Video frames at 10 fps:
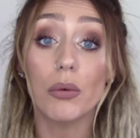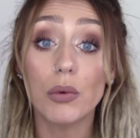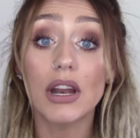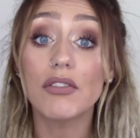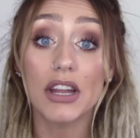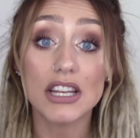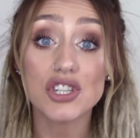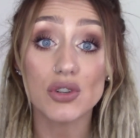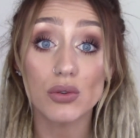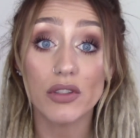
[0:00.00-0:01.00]
whatever
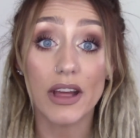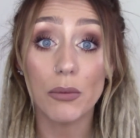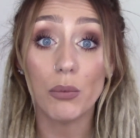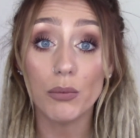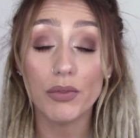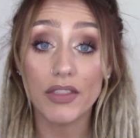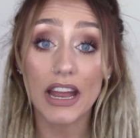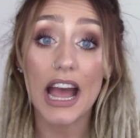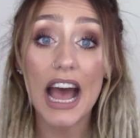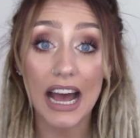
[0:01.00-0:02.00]
issue they
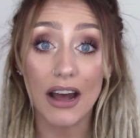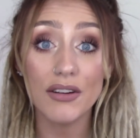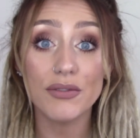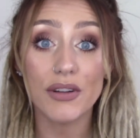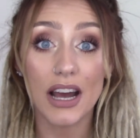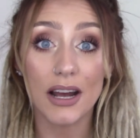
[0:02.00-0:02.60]
have,